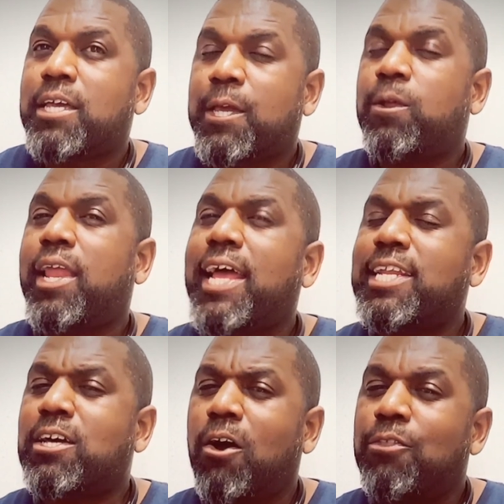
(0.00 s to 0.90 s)
You know, I like to
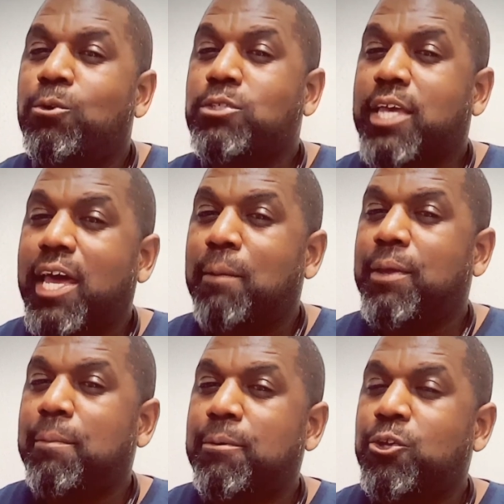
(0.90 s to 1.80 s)
call those kind of
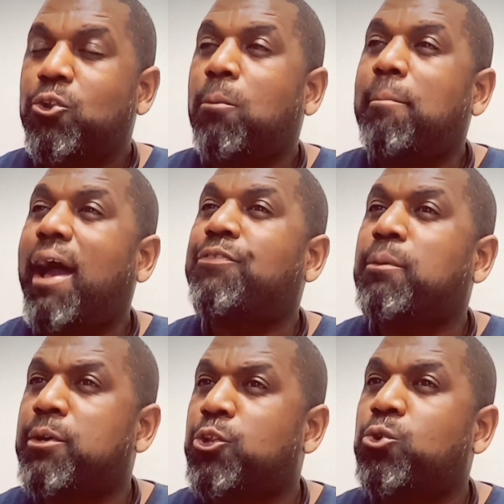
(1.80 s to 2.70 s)
people, you know, mouth the
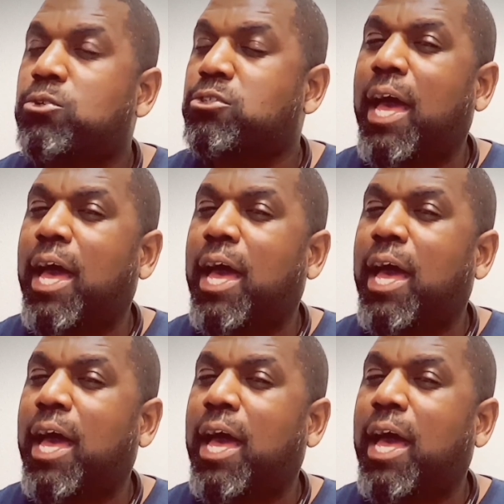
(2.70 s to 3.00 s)
manures.